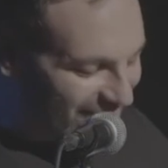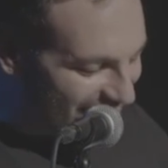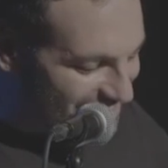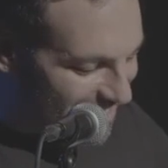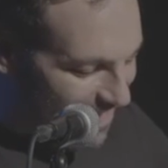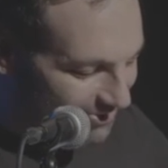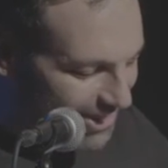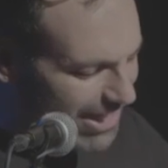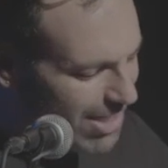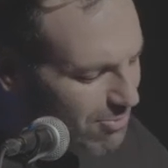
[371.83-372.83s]
myself
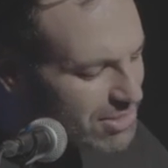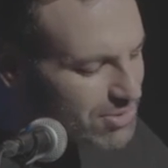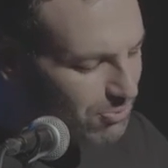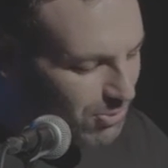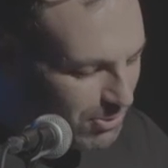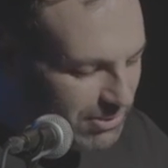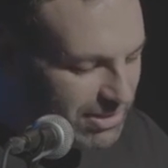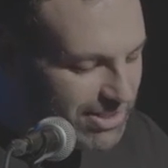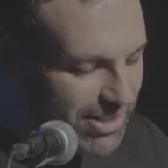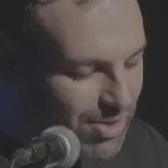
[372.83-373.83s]
that it was worth
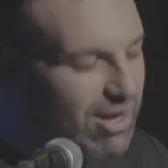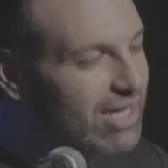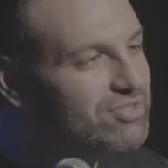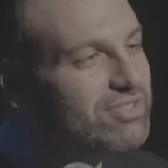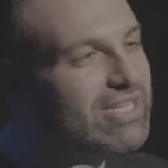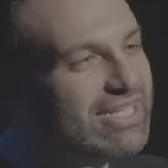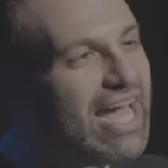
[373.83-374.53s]
it to go under the